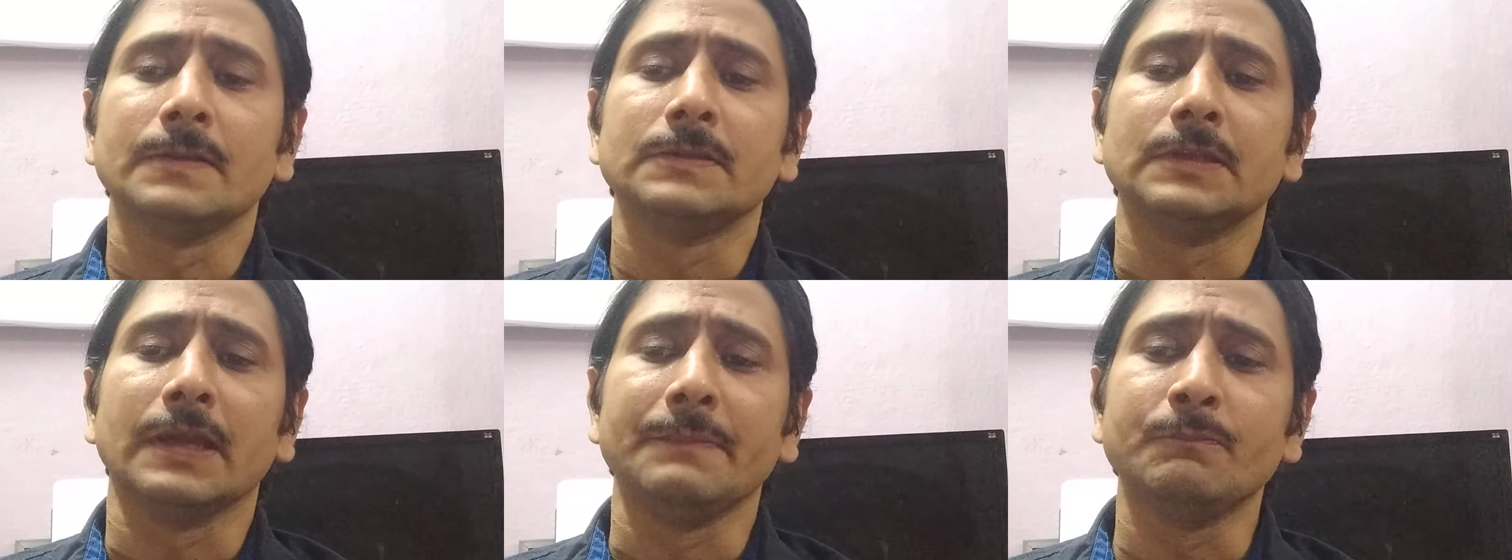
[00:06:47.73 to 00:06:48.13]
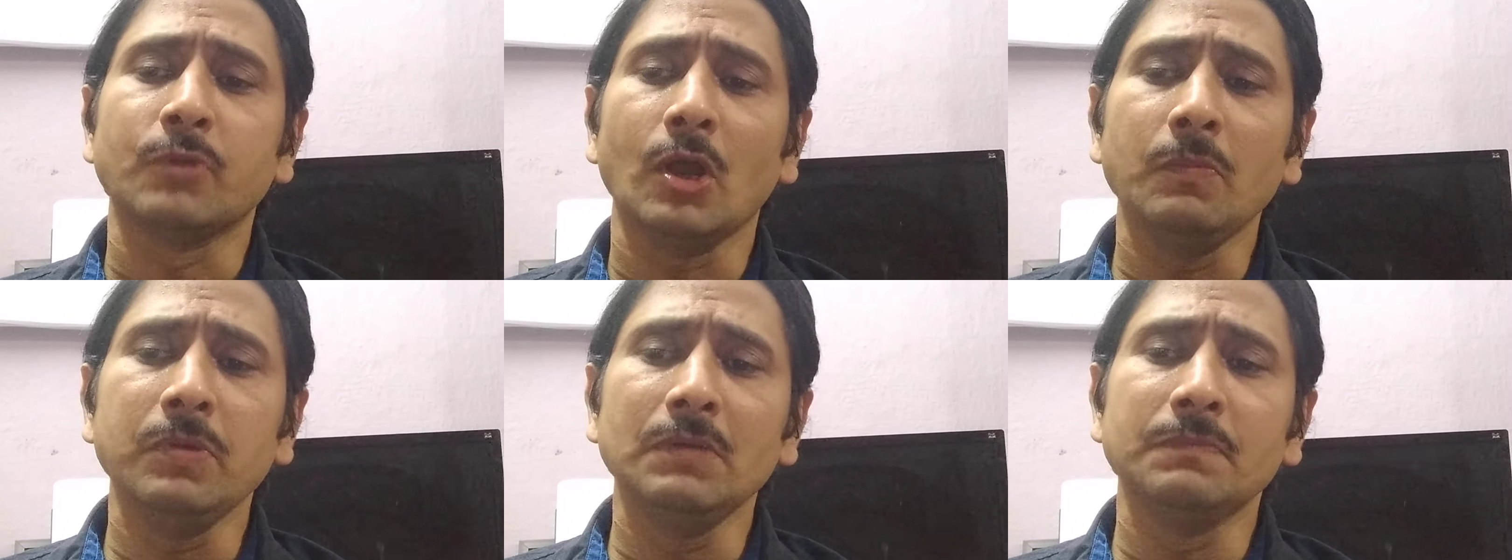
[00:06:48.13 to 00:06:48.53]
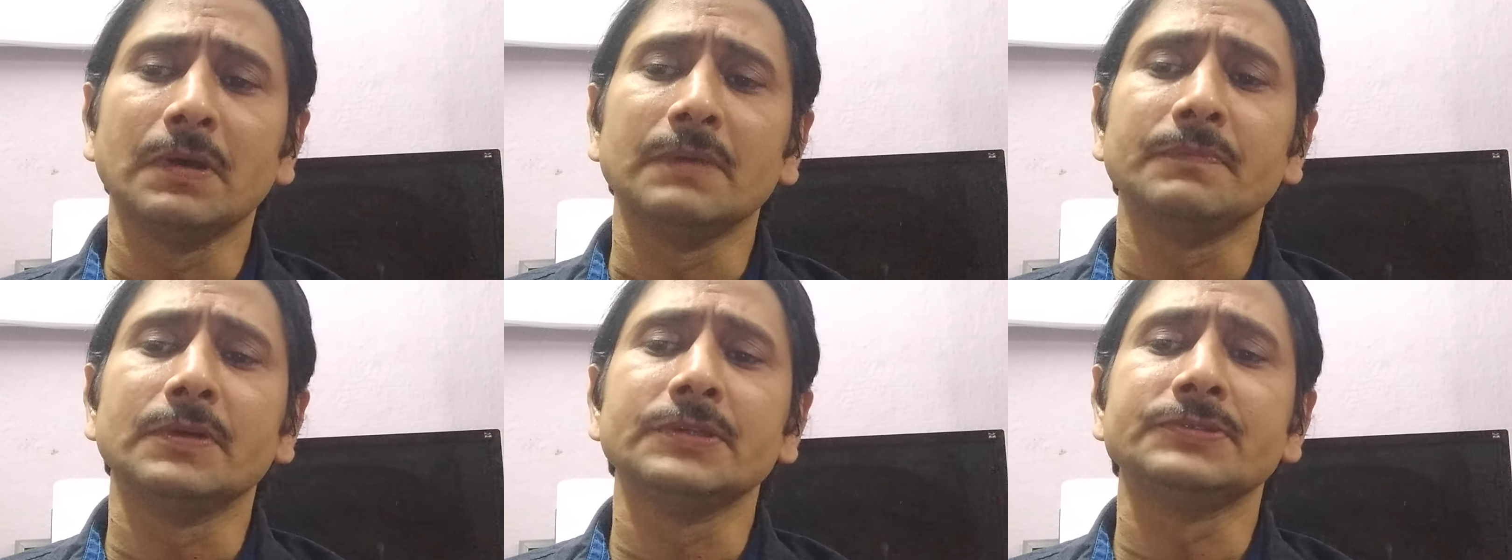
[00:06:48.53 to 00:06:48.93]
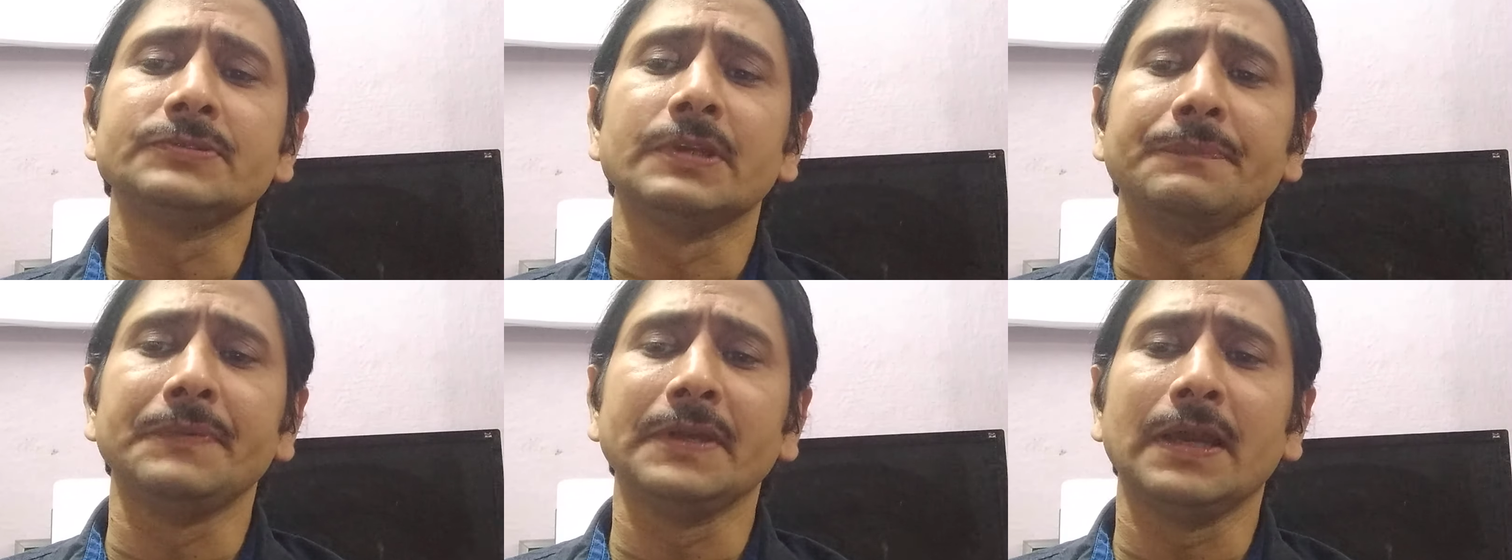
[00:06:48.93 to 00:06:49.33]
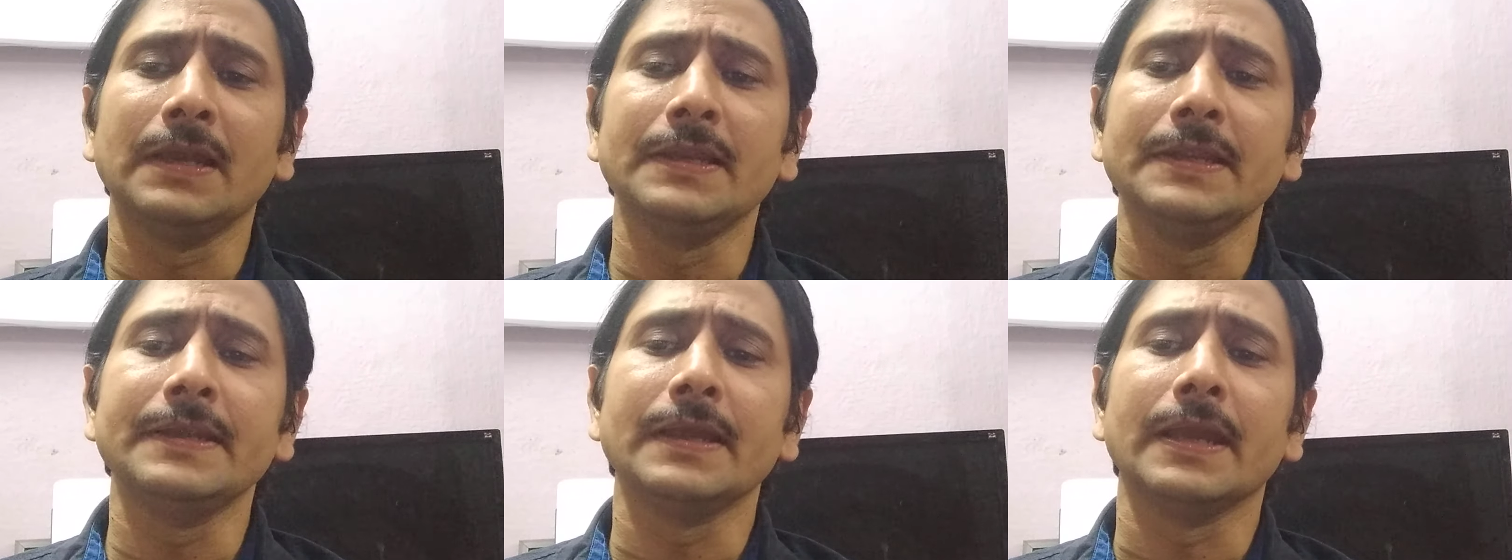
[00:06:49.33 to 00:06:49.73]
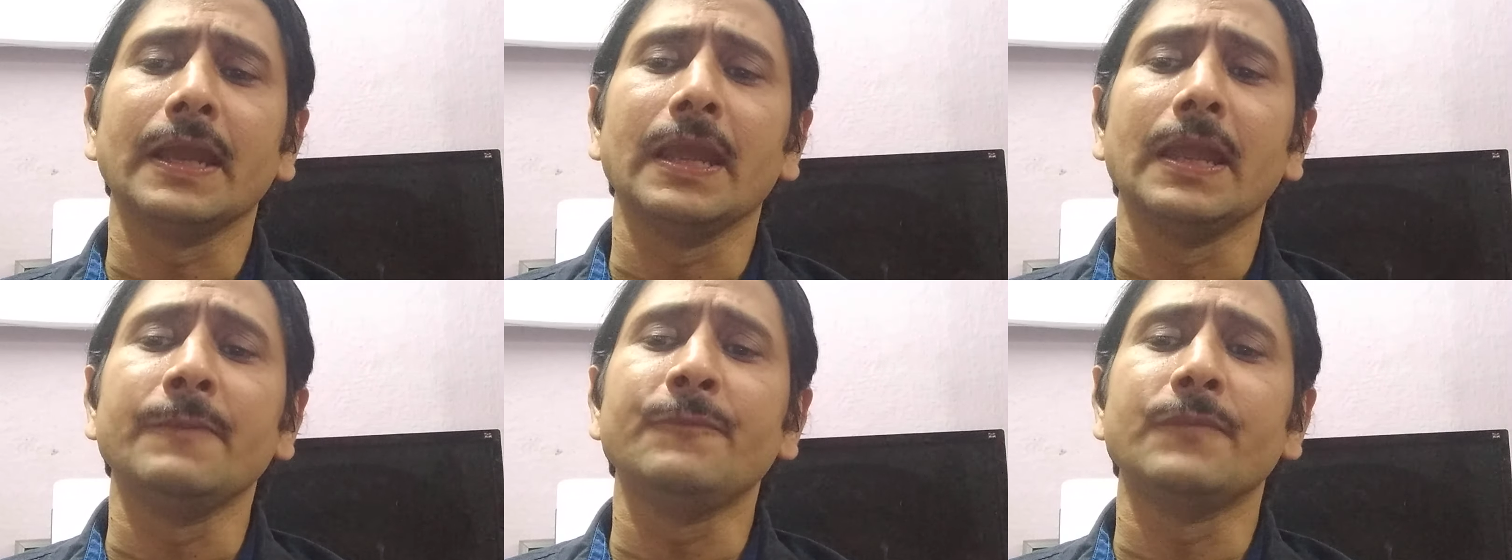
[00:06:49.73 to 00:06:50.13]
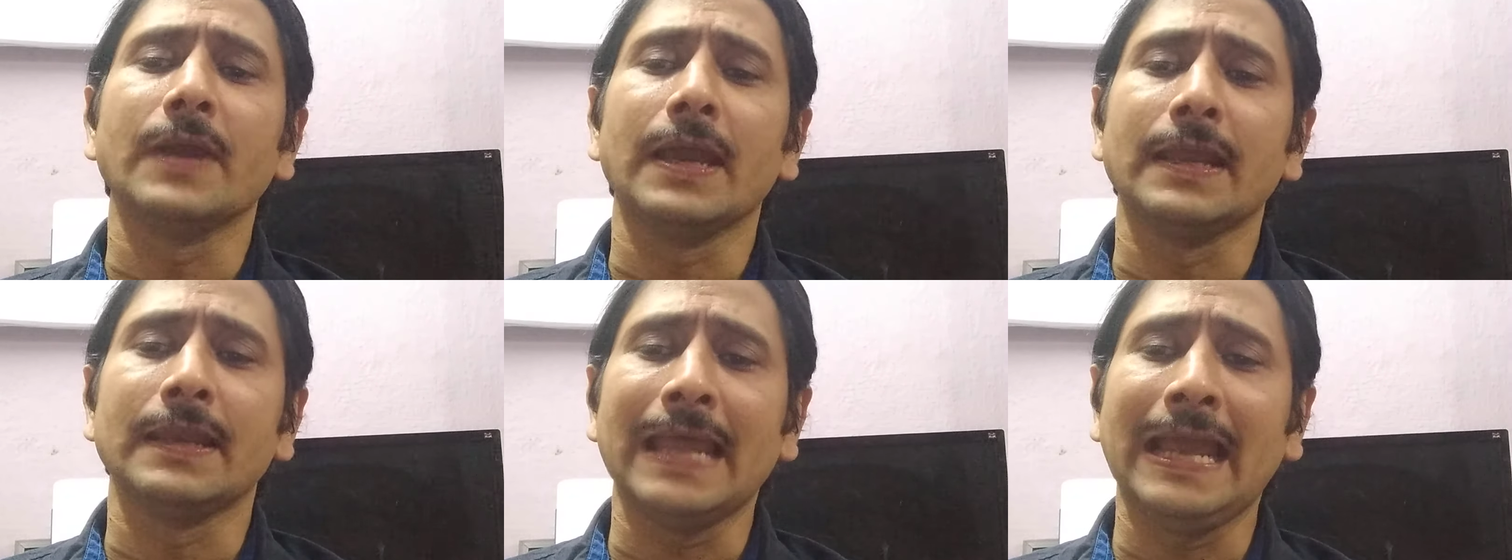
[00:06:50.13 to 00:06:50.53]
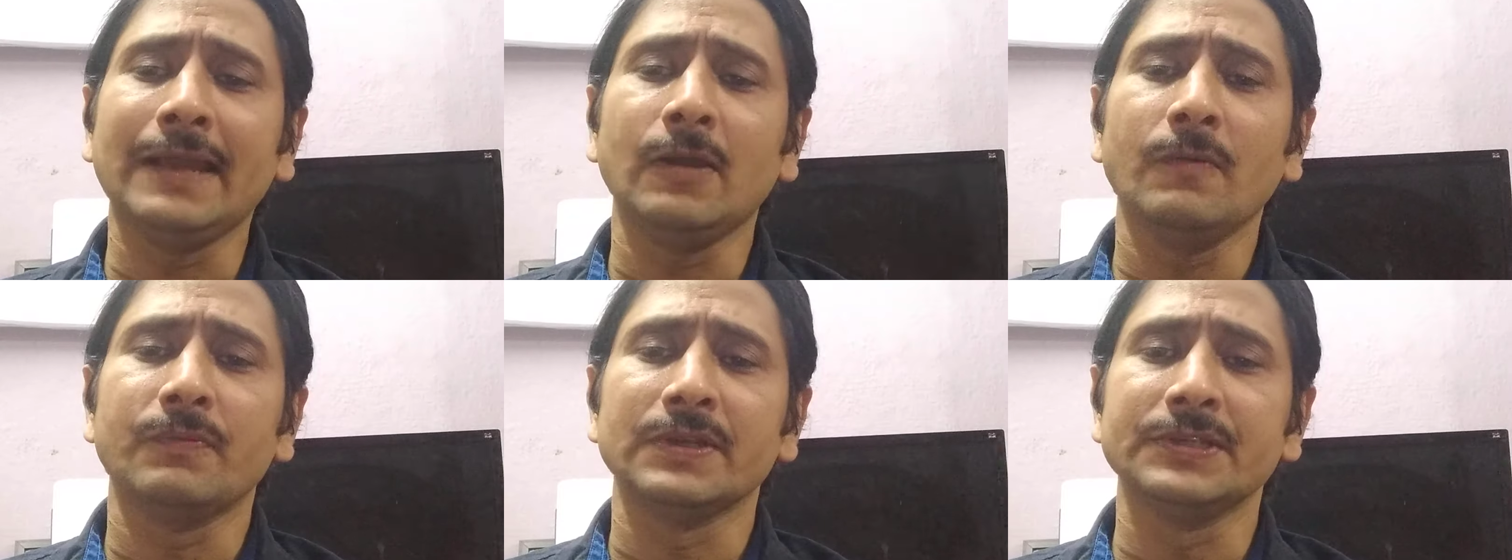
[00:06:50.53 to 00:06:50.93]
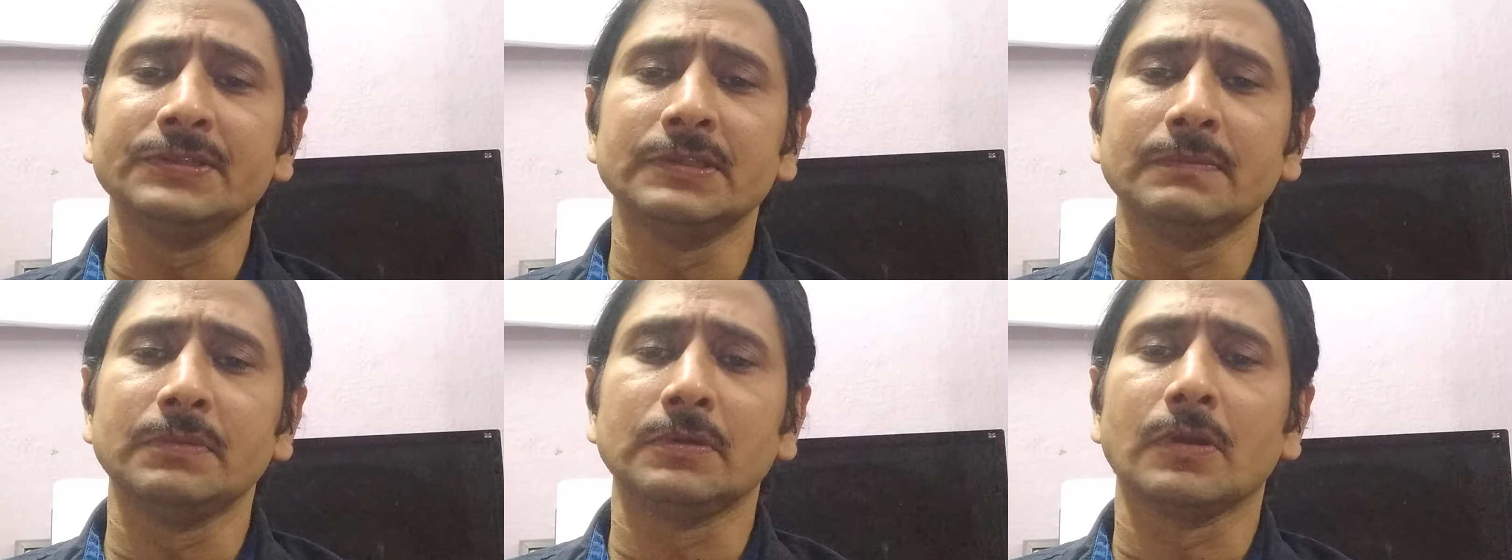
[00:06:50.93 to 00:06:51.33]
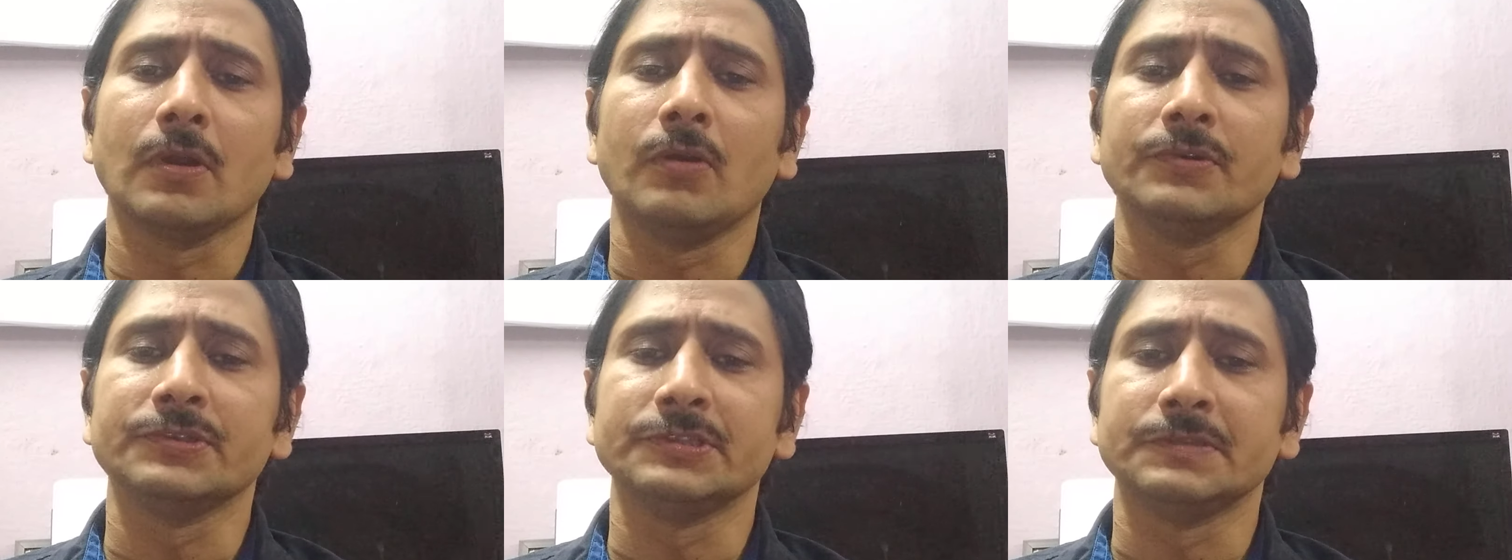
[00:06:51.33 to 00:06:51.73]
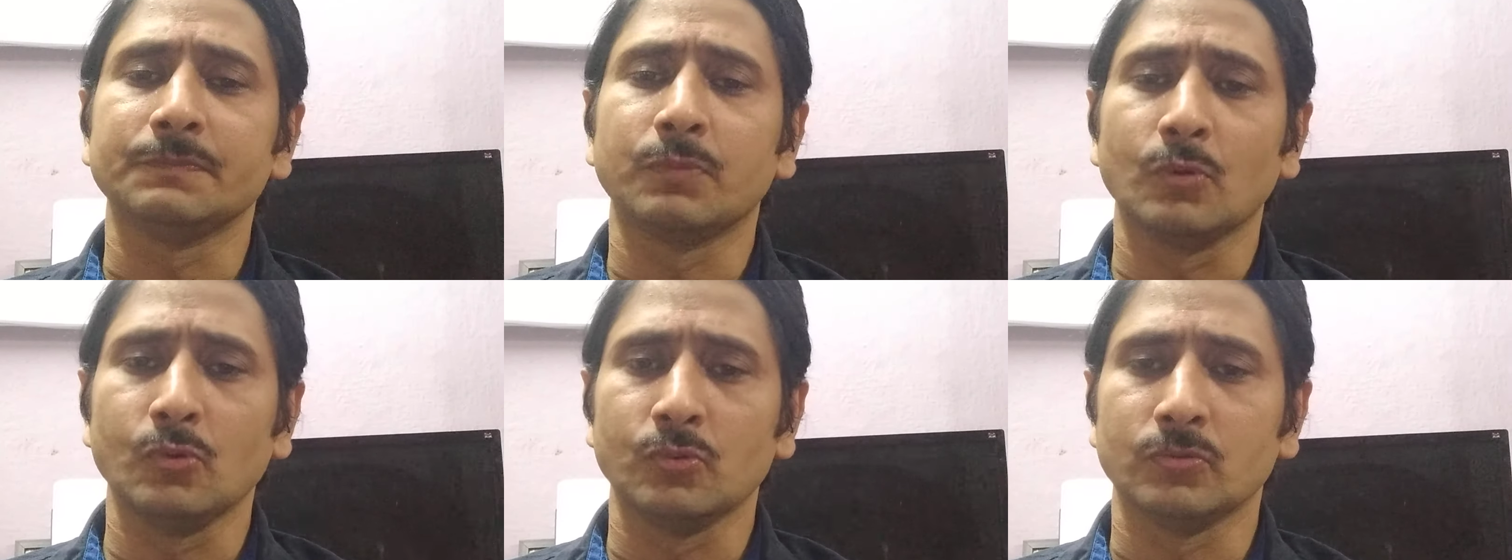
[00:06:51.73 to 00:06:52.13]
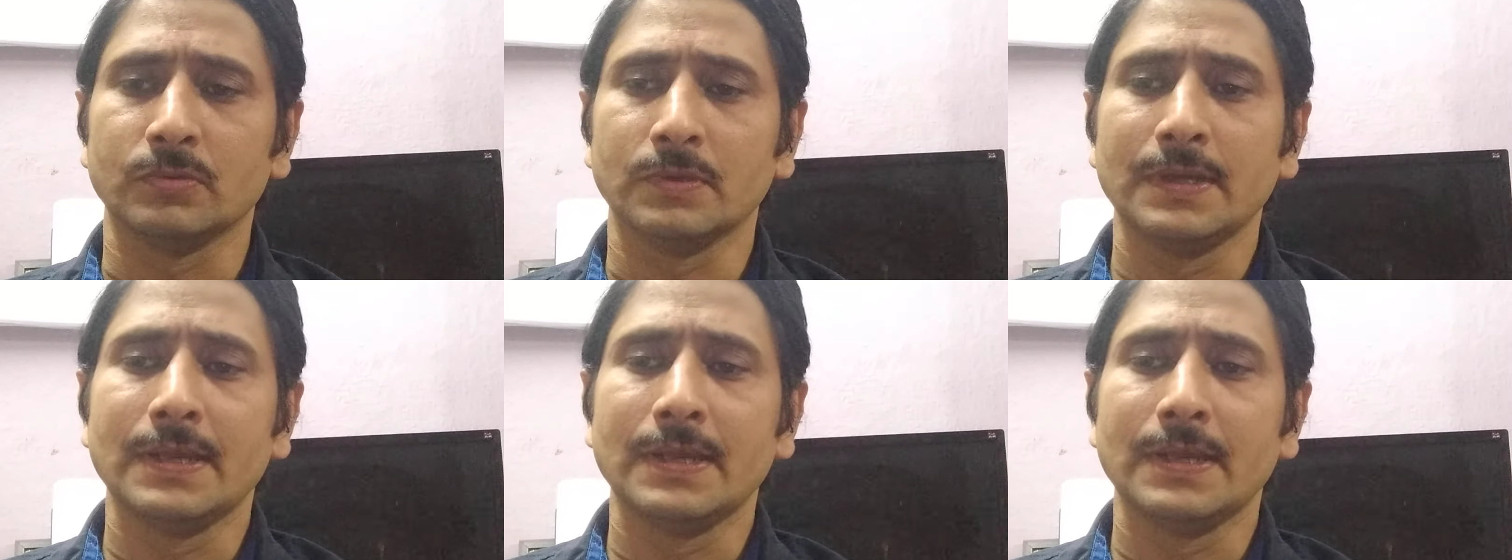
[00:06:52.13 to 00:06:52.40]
The improper purpose typically, if a lack of reasonable grounds is proved,